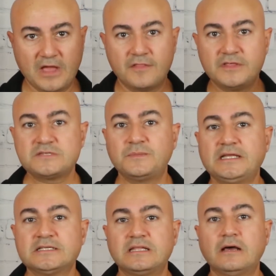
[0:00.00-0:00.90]
This
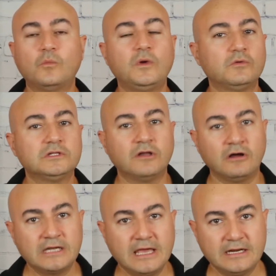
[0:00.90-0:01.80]
means that we will
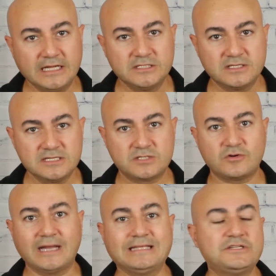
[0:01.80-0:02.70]
not get into the
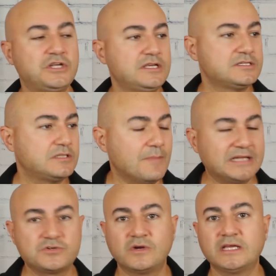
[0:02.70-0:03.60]
strategies, the
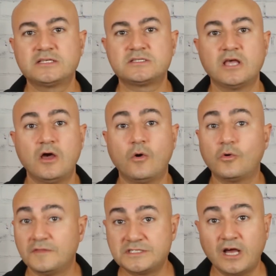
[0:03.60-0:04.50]
metrics,
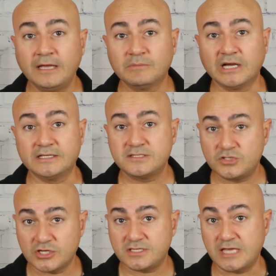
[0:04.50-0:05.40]
or the timelines
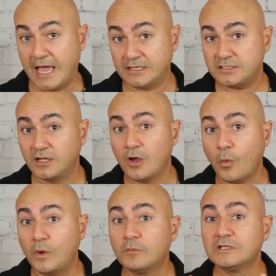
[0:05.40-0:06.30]
just yet.
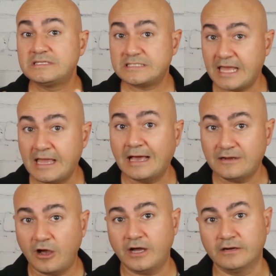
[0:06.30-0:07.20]
We will stay at a
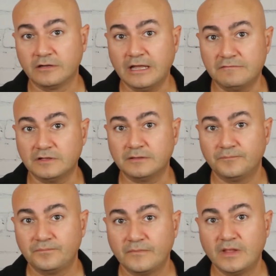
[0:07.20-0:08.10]
higher level.
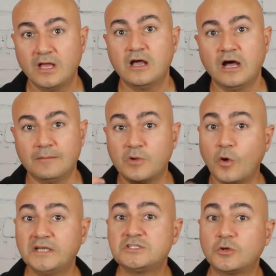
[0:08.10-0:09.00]
I'm
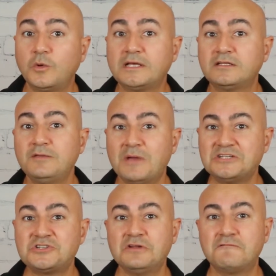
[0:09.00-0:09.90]
going to quickly
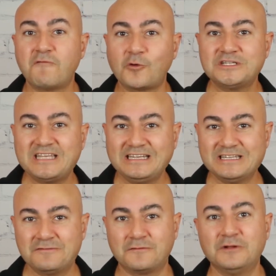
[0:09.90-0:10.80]
mention 14
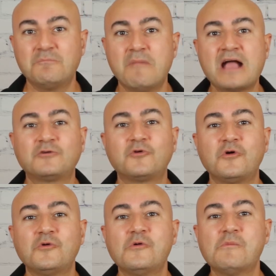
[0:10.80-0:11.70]
different
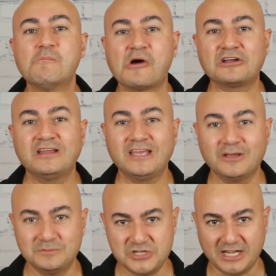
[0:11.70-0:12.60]
macro marketing
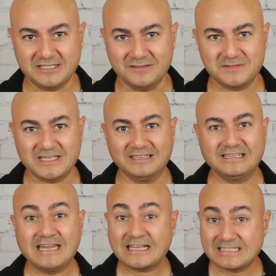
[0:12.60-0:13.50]
objectives in the
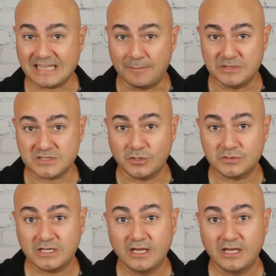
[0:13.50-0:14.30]
next episode.